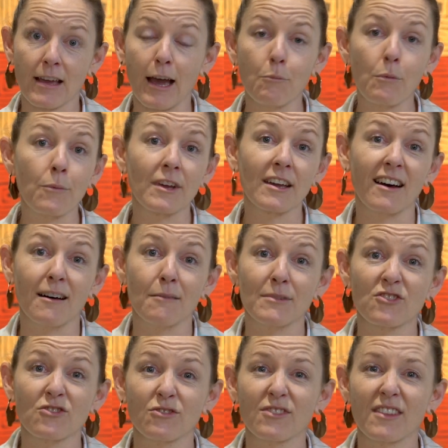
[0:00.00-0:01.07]
And when we can't
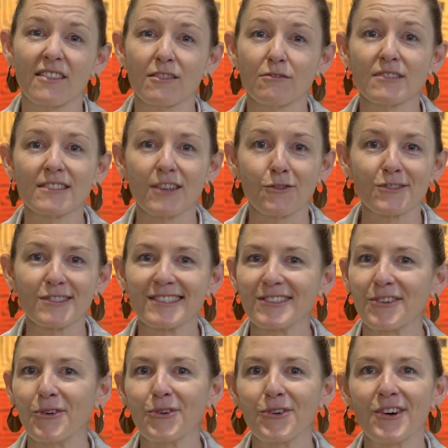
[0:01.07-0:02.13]
be sure that the
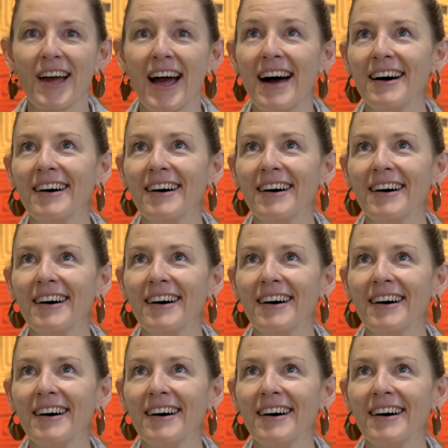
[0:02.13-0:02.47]
results or,